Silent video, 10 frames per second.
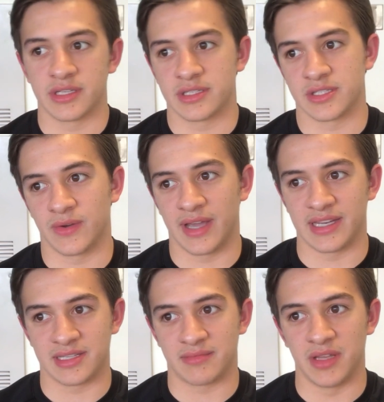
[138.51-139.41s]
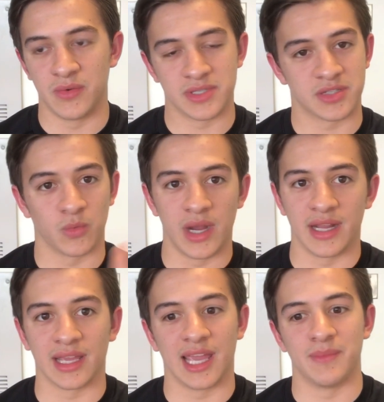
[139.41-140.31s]
So it was just a
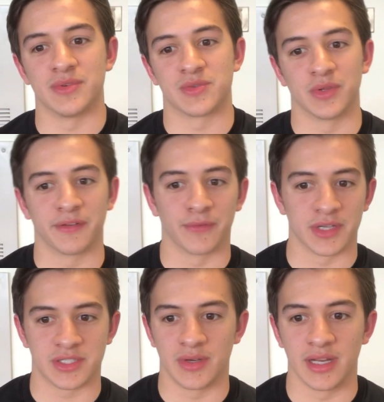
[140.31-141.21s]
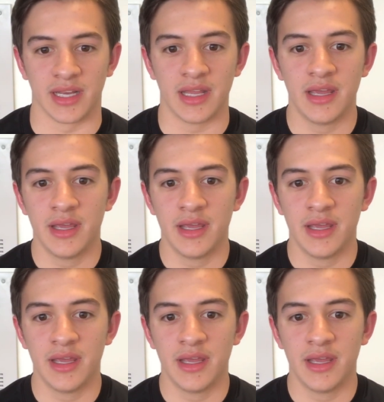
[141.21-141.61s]
waiting game. It was really frustrating.